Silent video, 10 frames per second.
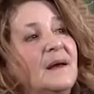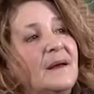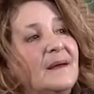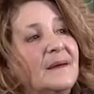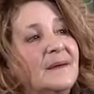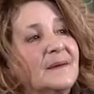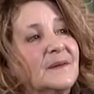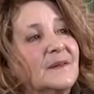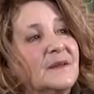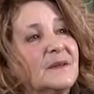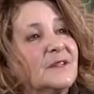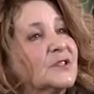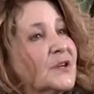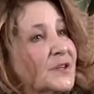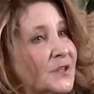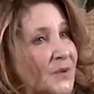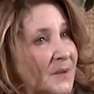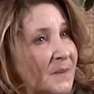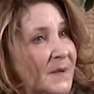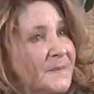and then started
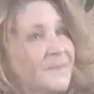treatment.